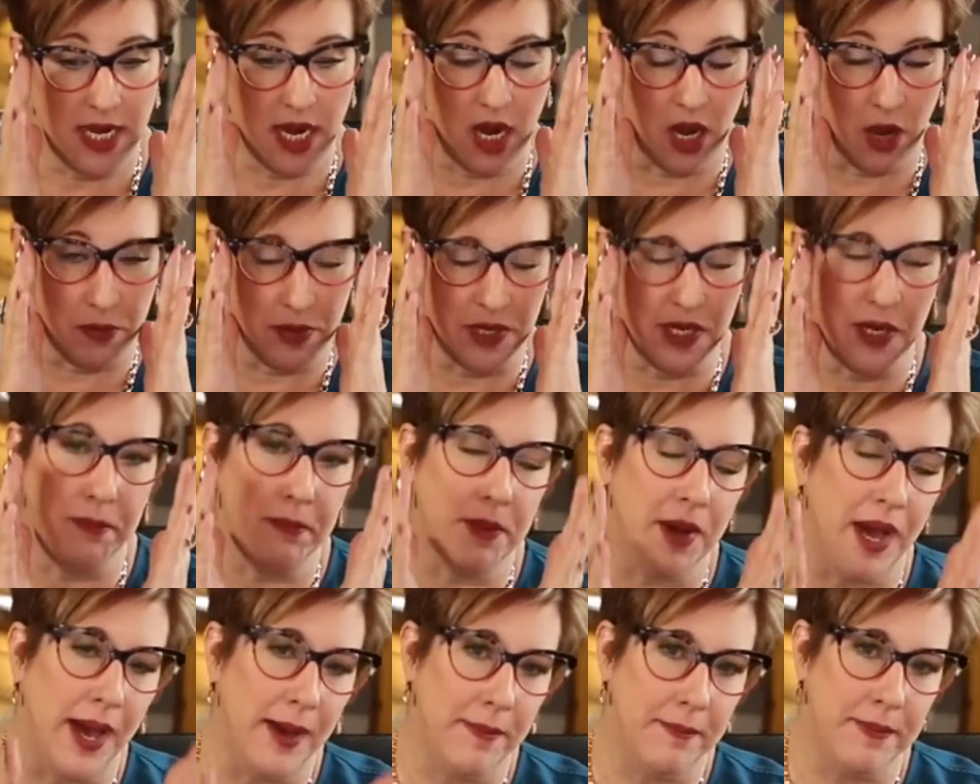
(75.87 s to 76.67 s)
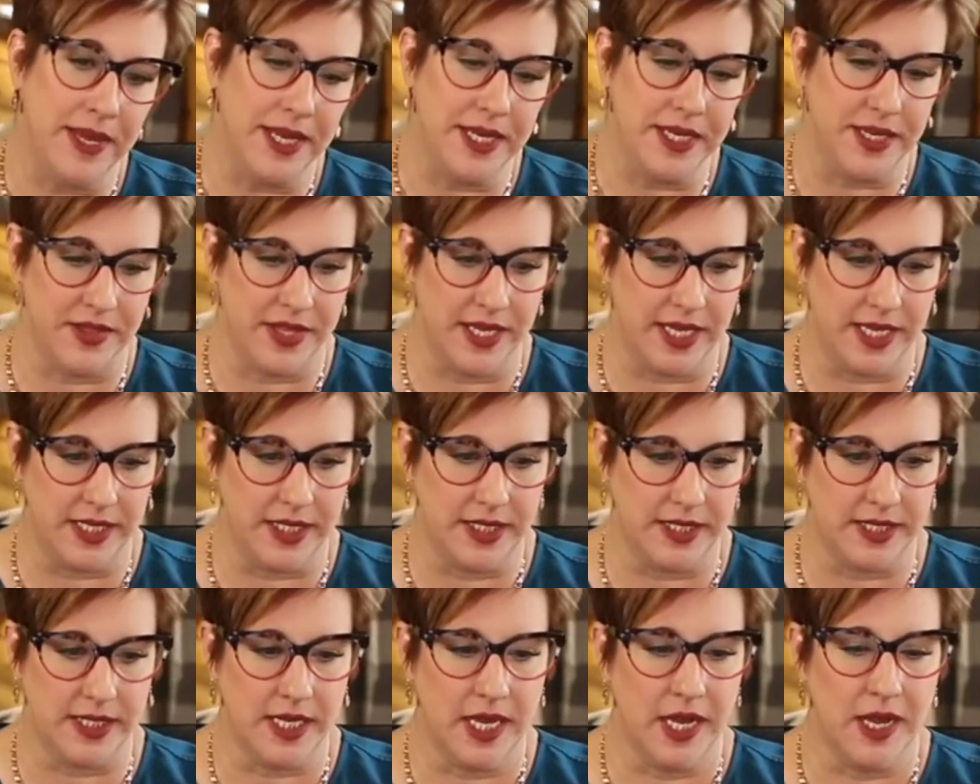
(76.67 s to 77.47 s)
Now I'm going to pop into
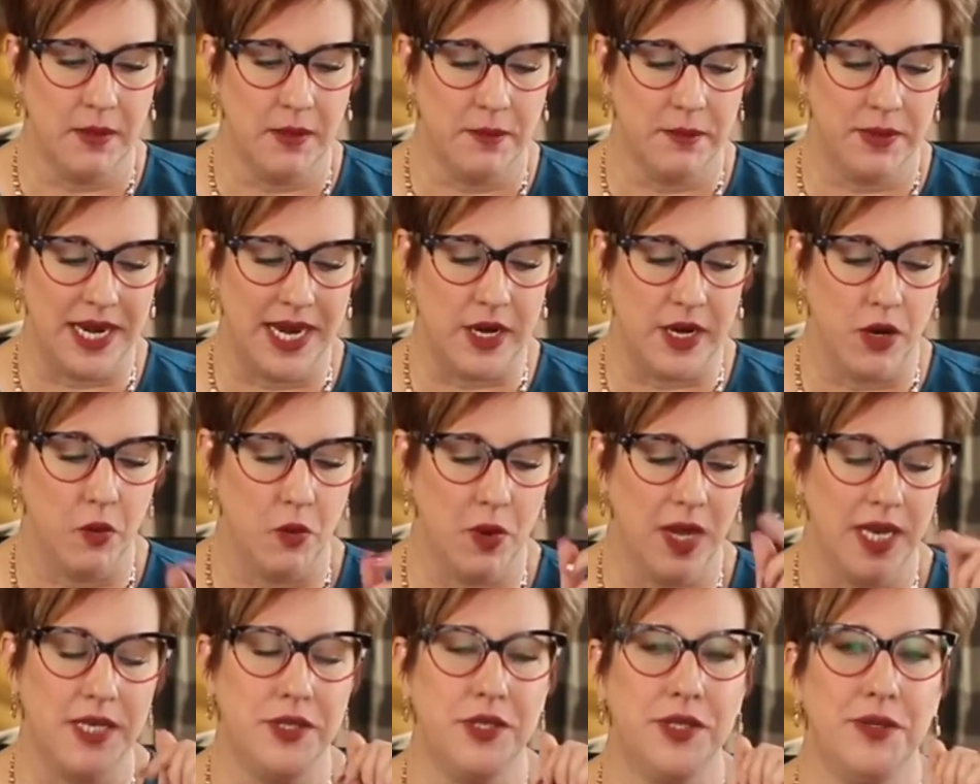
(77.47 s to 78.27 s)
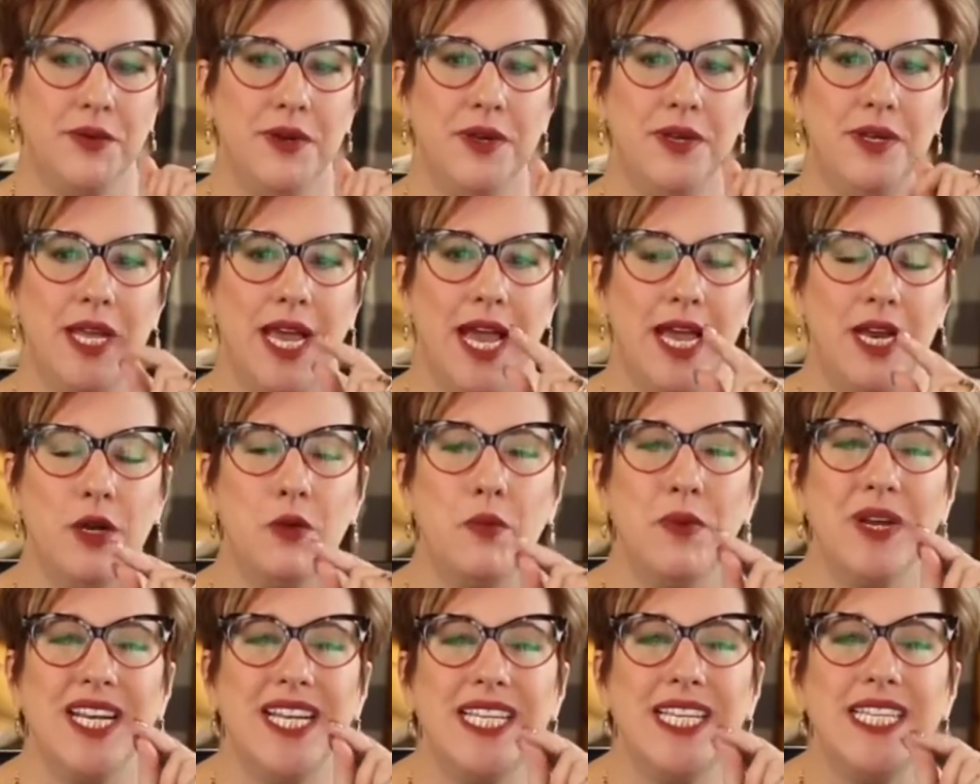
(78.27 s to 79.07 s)
this, but I don't want to
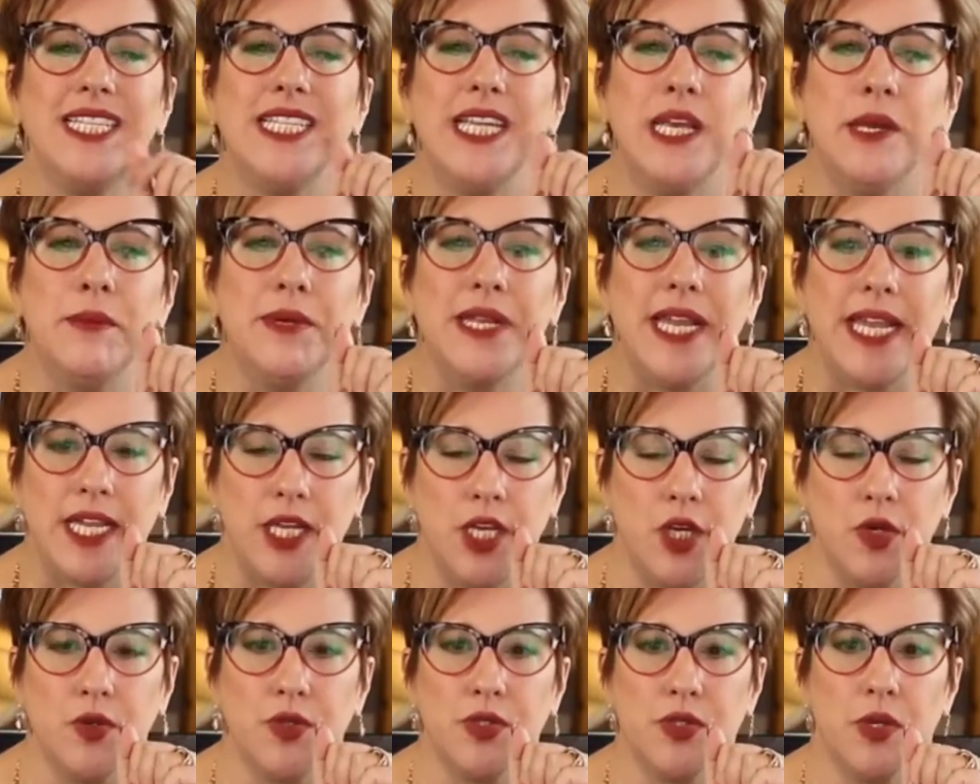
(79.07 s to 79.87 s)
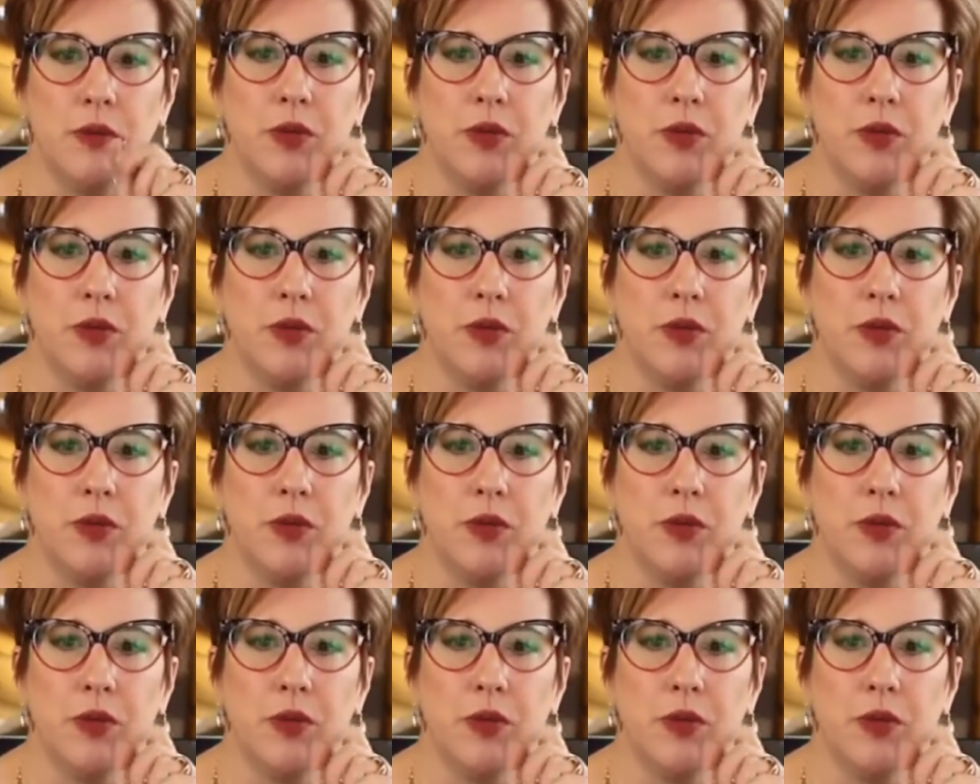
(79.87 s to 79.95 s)
intimidate you.